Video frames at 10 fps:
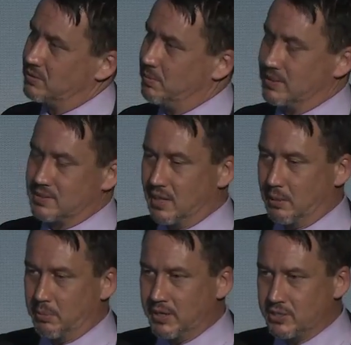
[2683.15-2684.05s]
a big
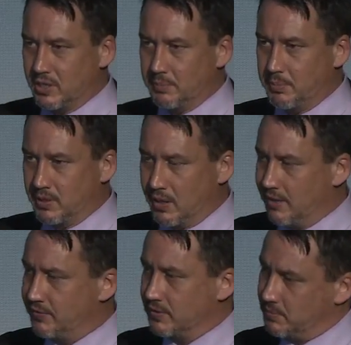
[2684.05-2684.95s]
celebration up in the
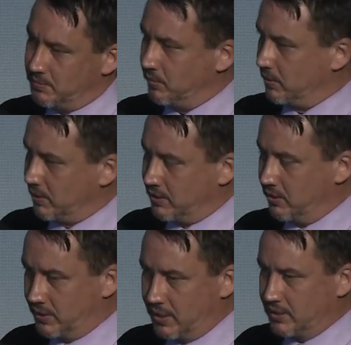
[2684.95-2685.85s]
office. People were like
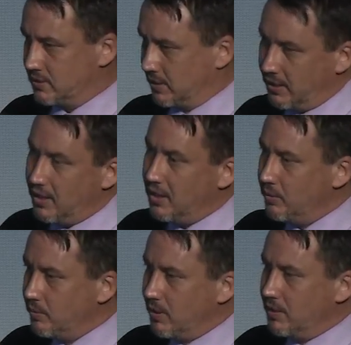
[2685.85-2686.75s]
going nuts, like, oh,
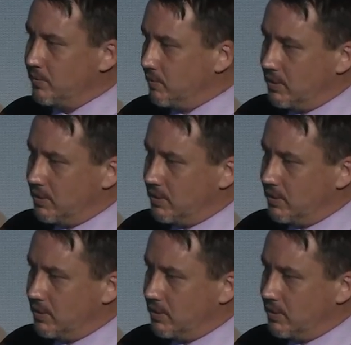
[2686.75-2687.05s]
we won, the